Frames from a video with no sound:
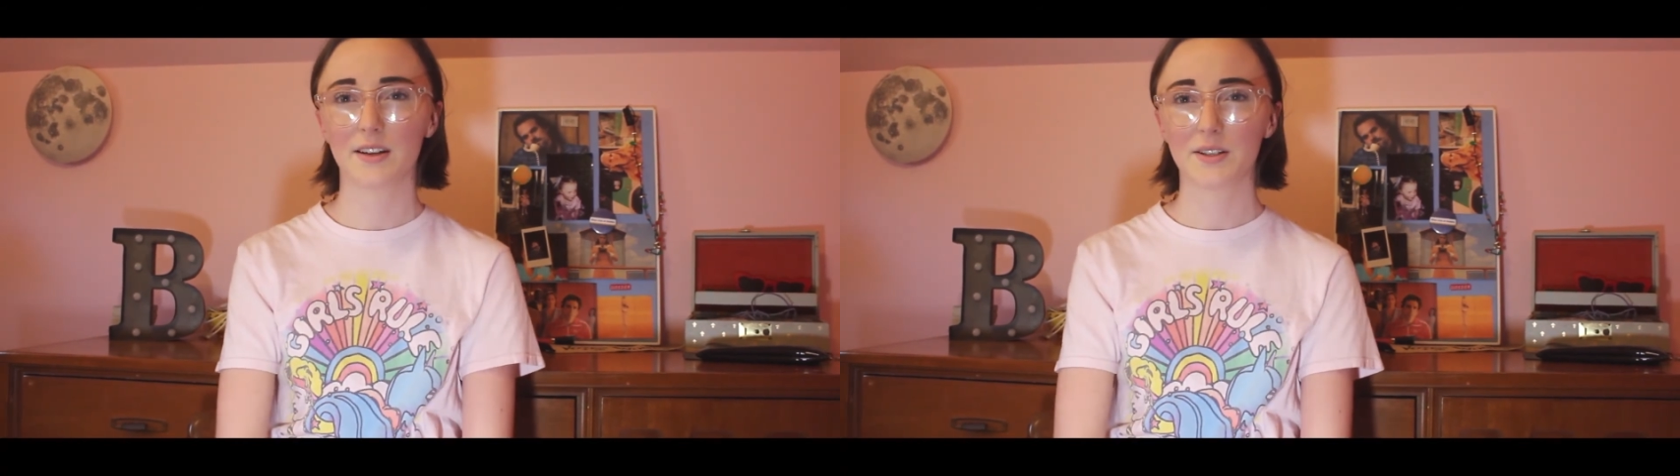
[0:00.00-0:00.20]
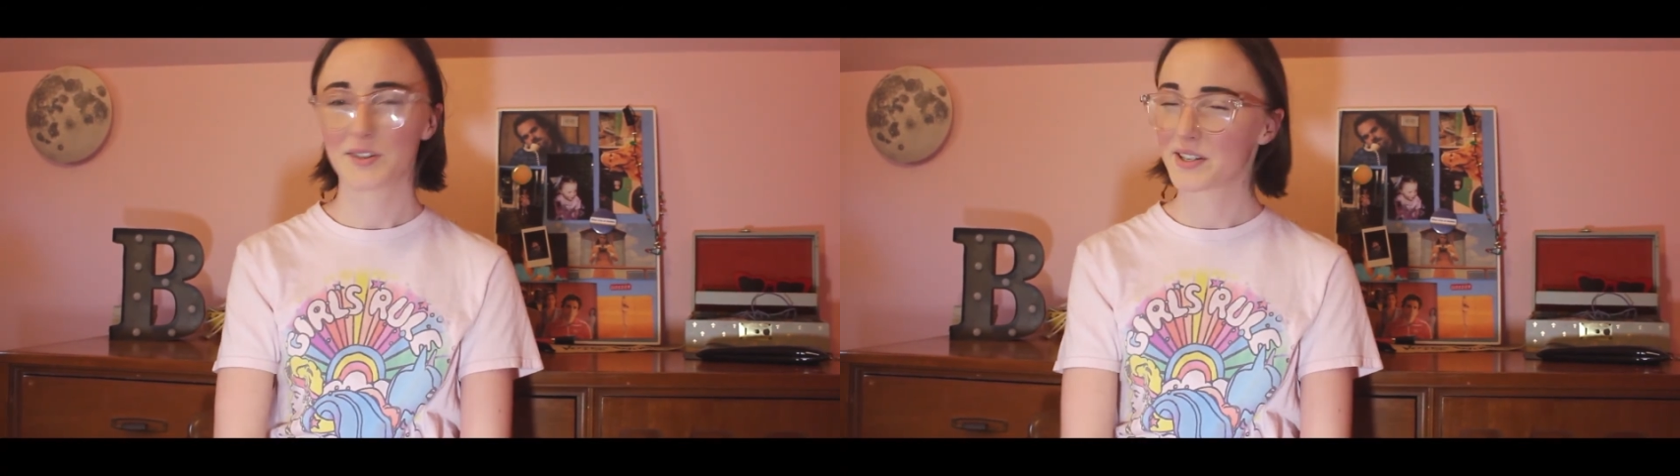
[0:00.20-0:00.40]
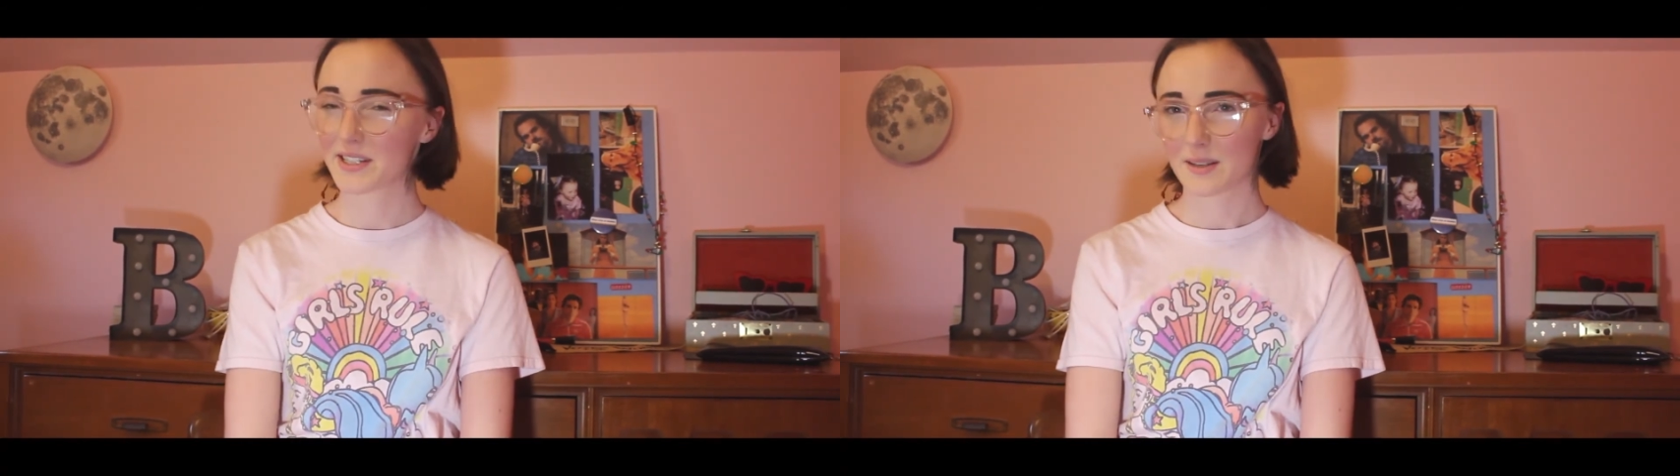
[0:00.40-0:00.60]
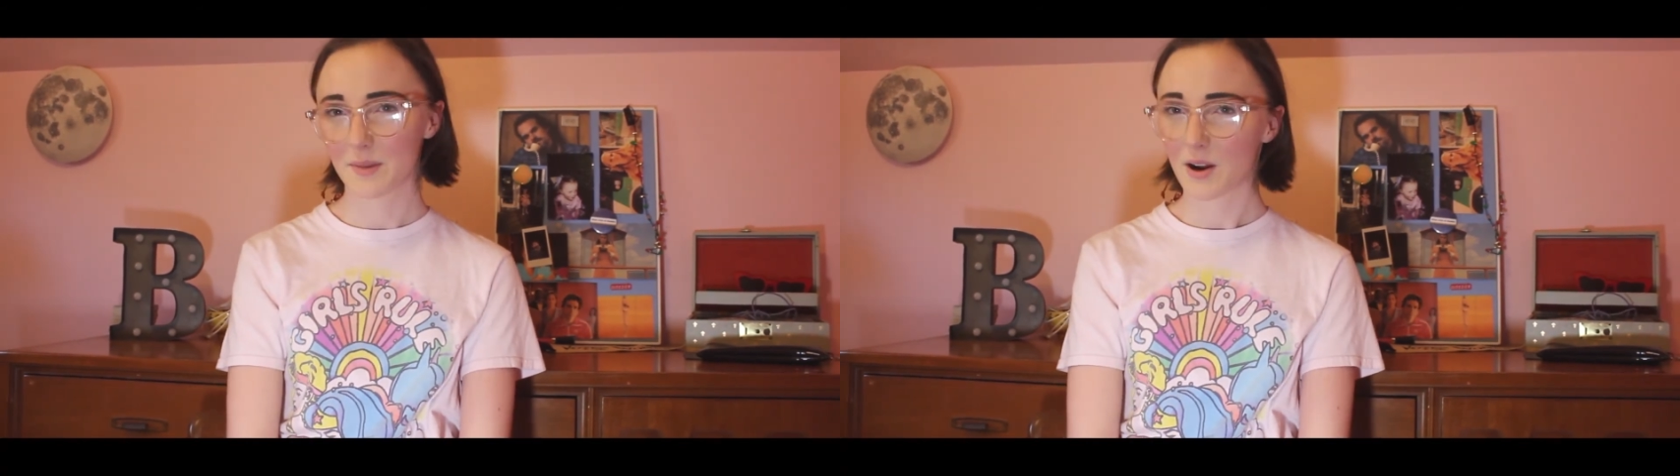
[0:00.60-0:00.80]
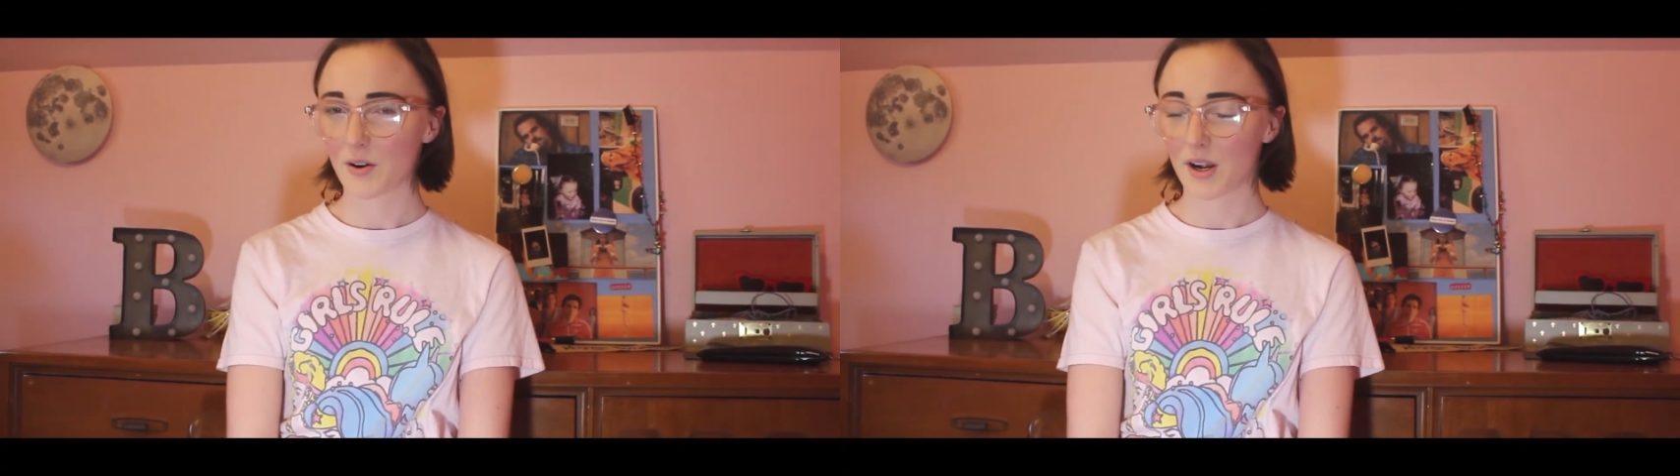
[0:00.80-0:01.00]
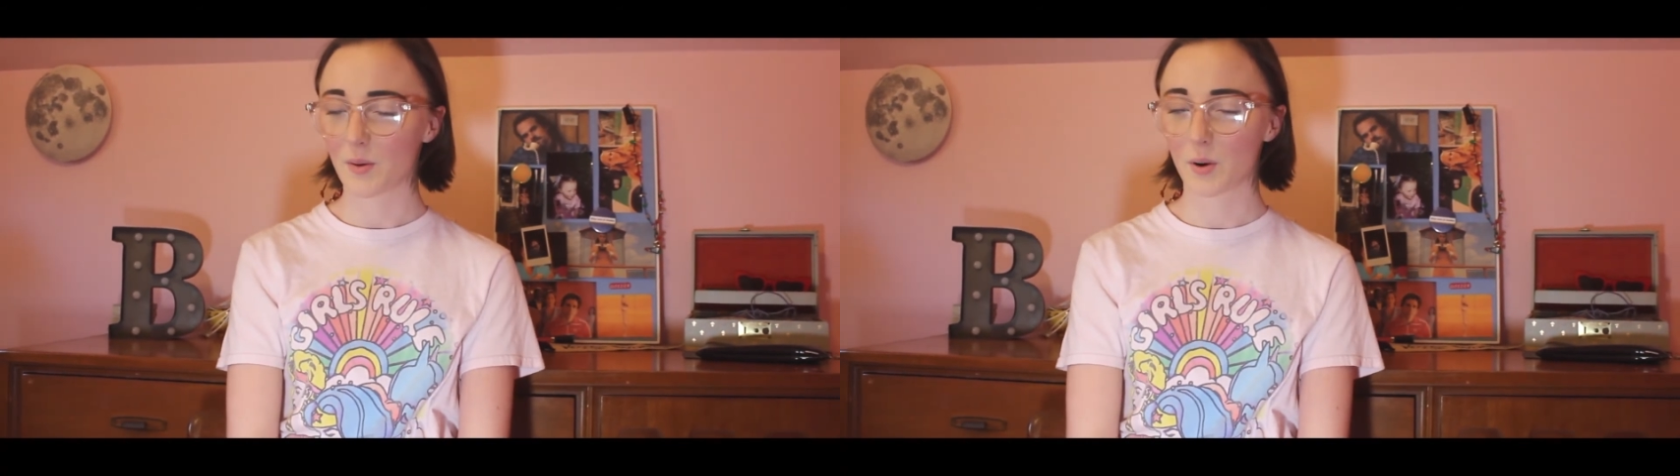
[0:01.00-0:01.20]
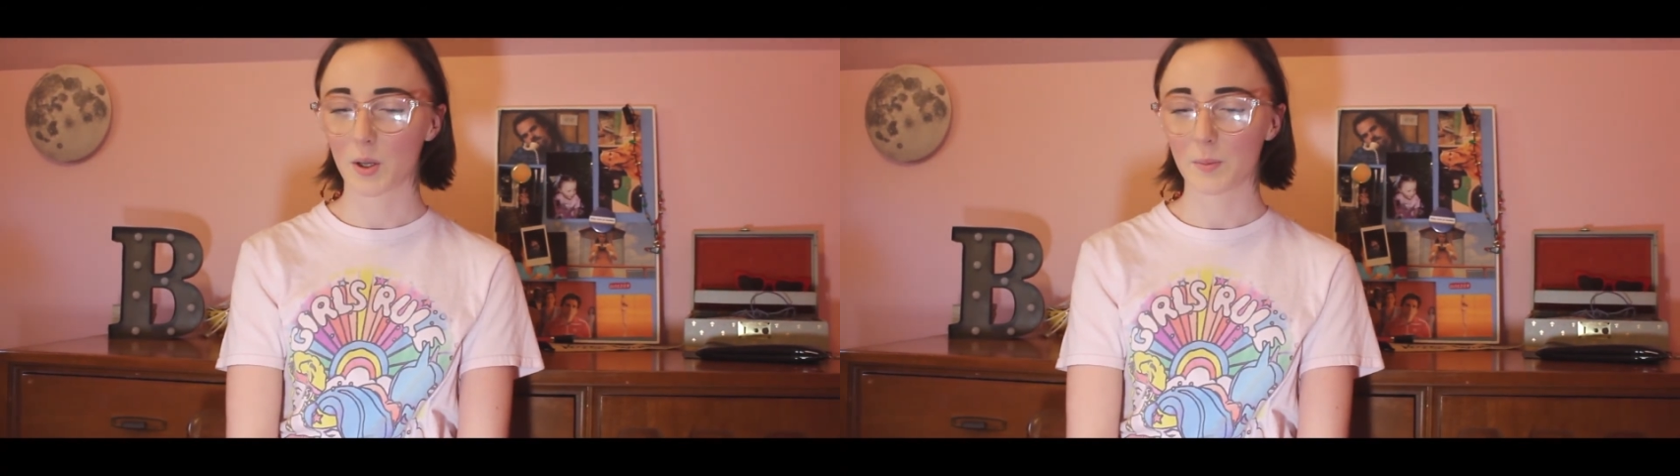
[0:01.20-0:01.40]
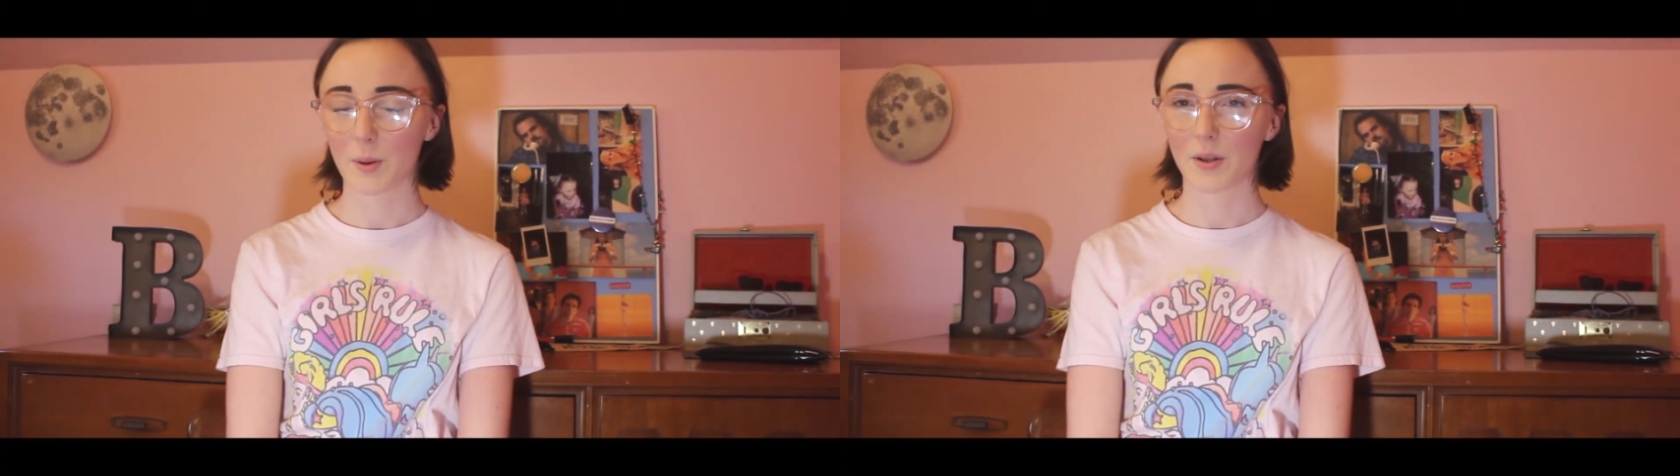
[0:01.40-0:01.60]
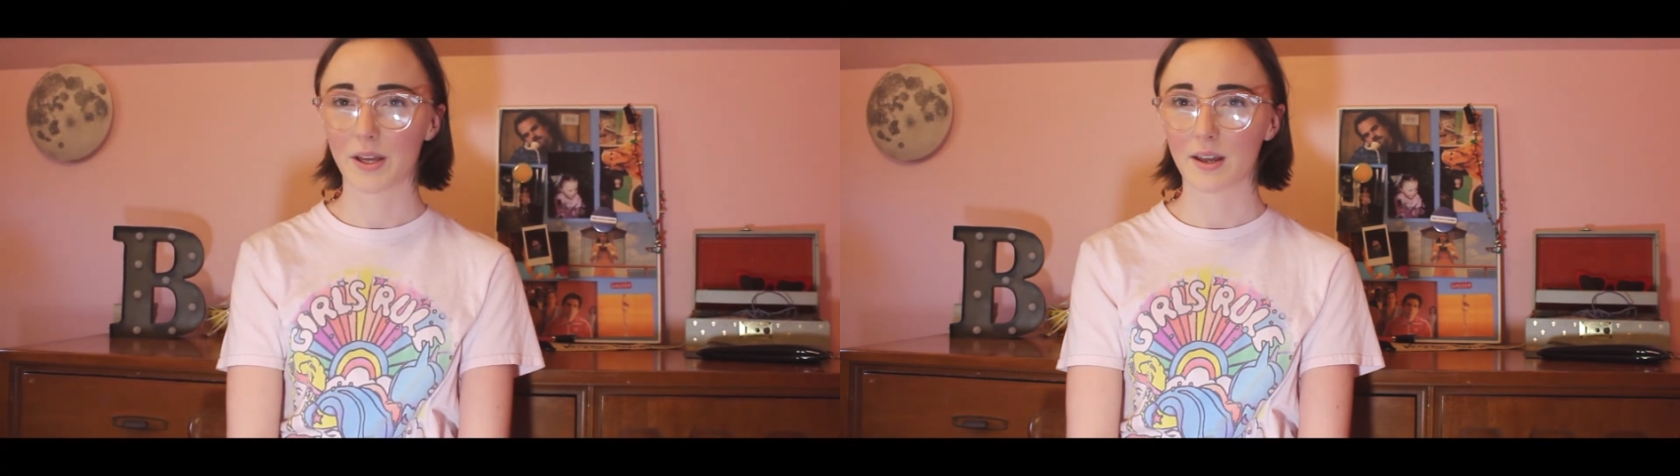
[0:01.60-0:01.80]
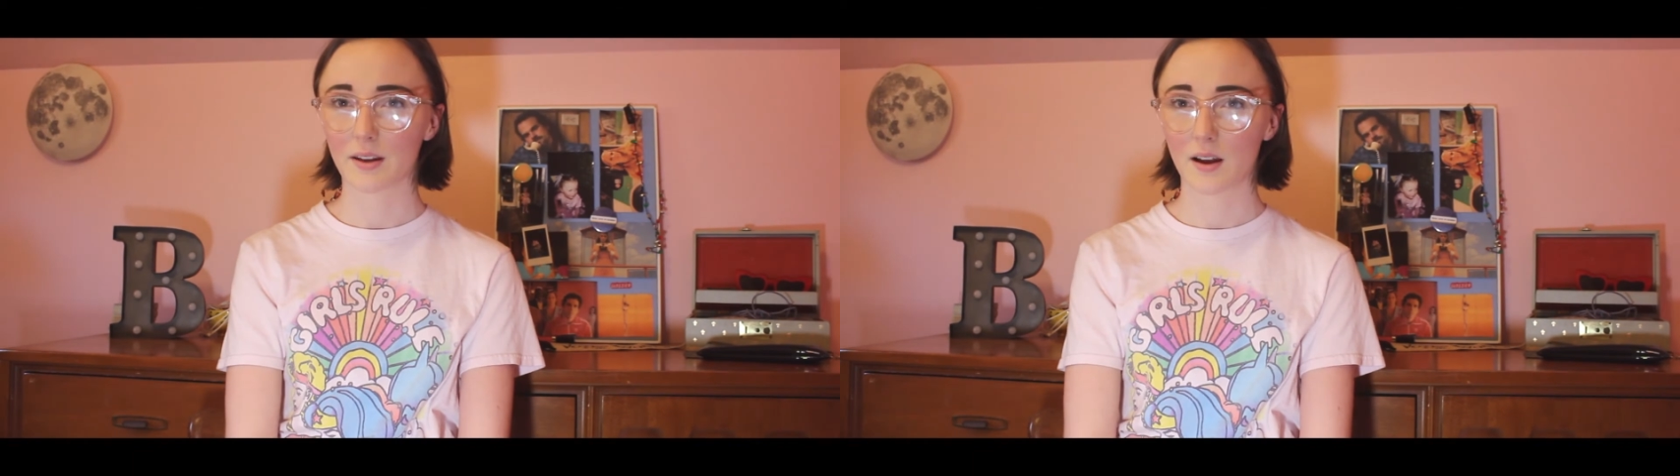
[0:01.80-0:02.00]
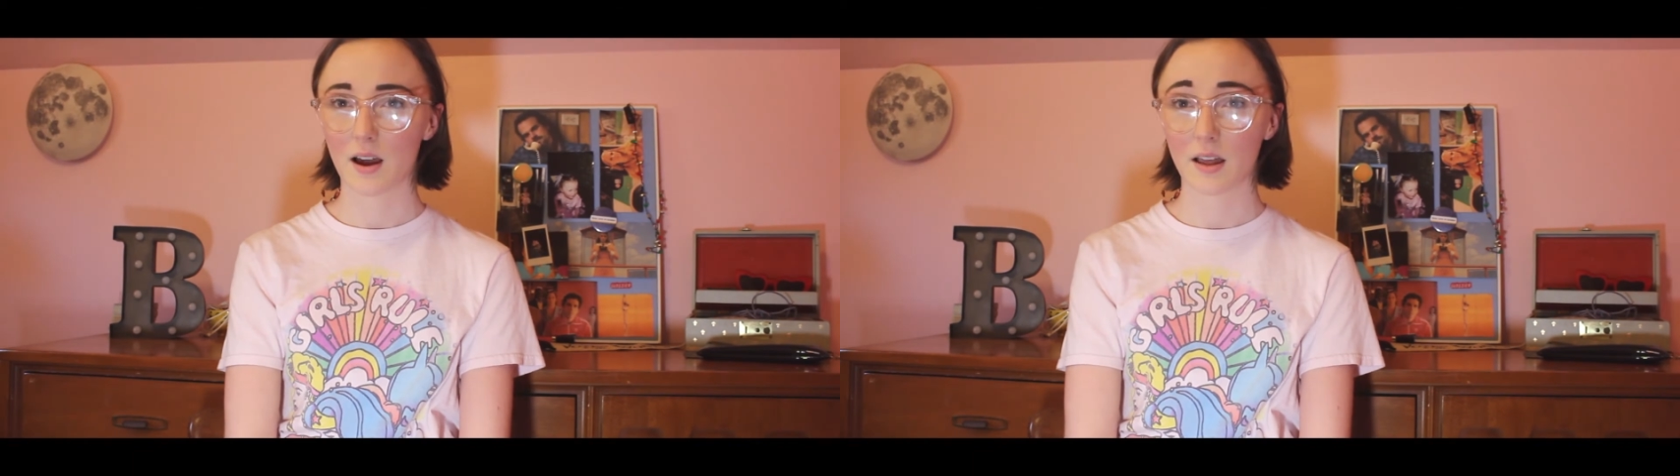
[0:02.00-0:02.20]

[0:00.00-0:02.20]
just because I'm not great at world building.